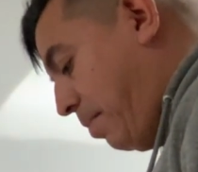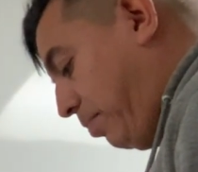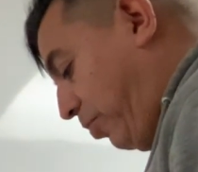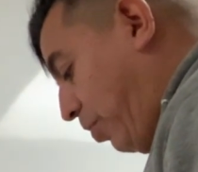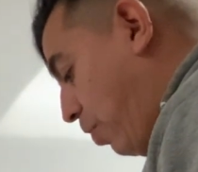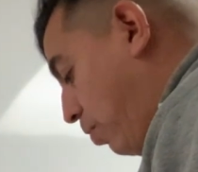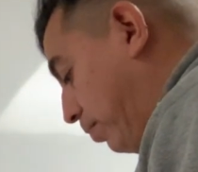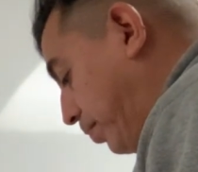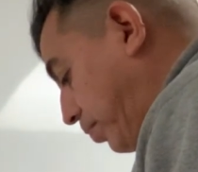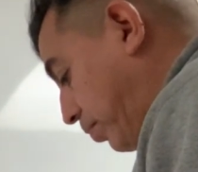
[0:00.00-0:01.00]
So
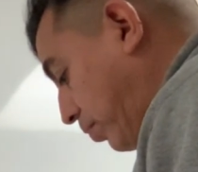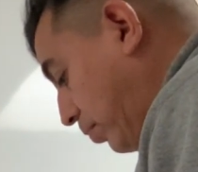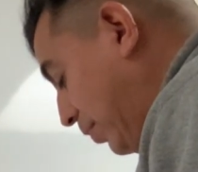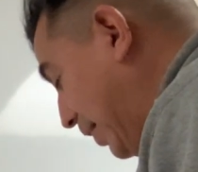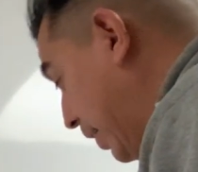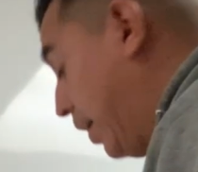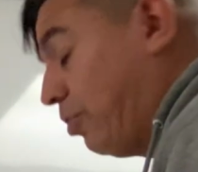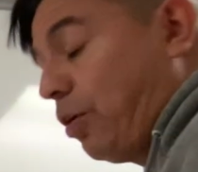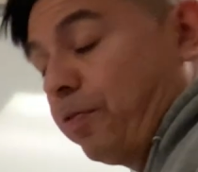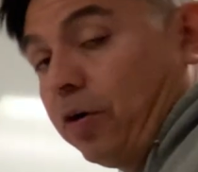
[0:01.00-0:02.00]
it is
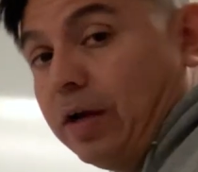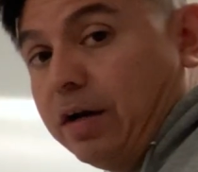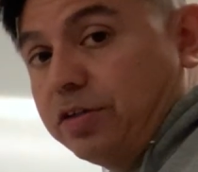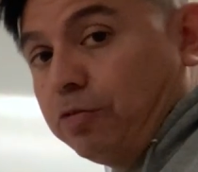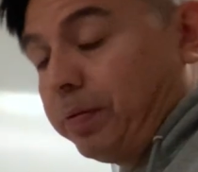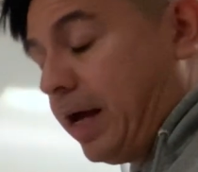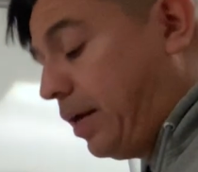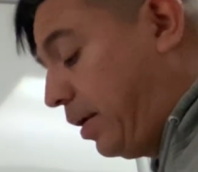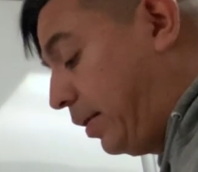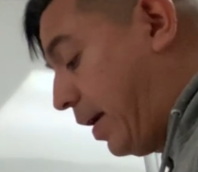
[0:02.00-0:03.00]
the third largest
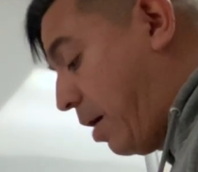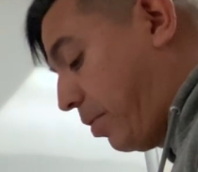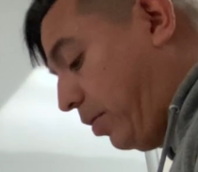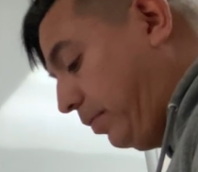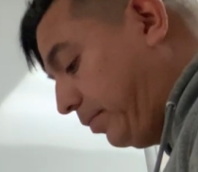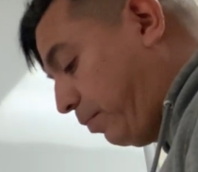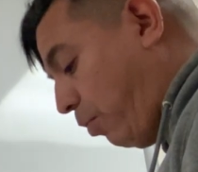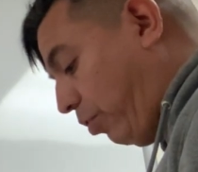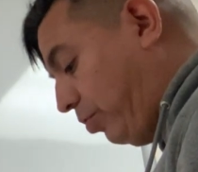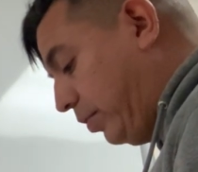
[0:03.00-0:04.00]
planet in diameter, of
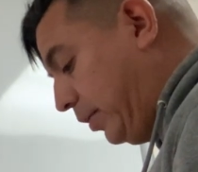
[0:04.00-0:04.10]
course.